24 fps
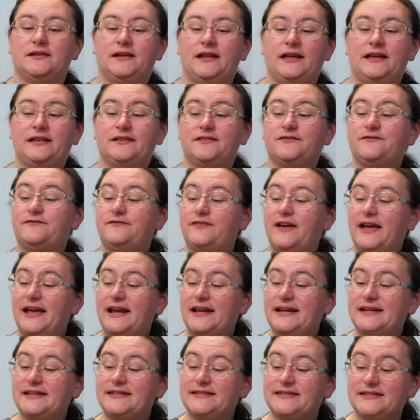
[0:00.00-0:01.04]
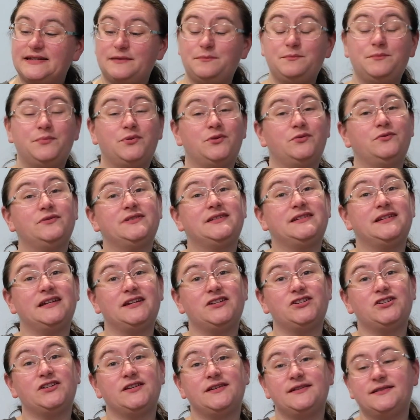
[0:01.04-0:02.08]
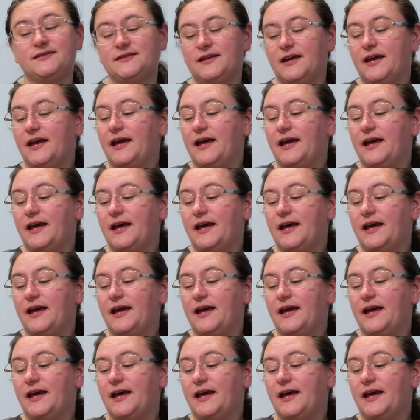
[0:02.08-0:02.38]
it's fairly simple stitches